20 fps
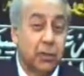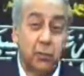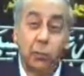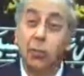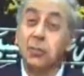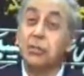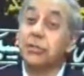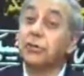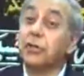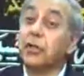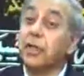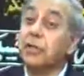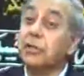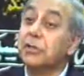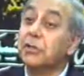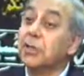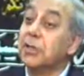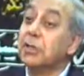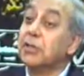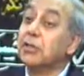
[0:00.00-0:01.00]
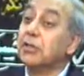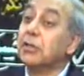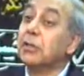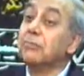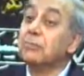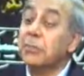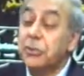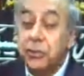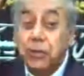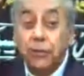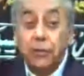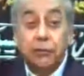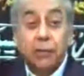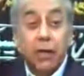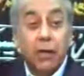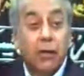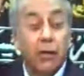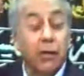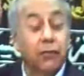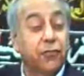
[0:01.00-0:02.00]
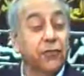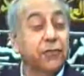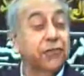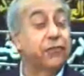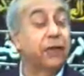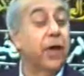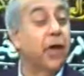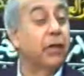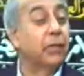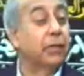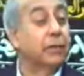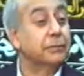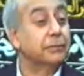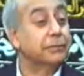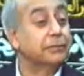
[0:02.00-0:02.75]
was to continue the mission of his father,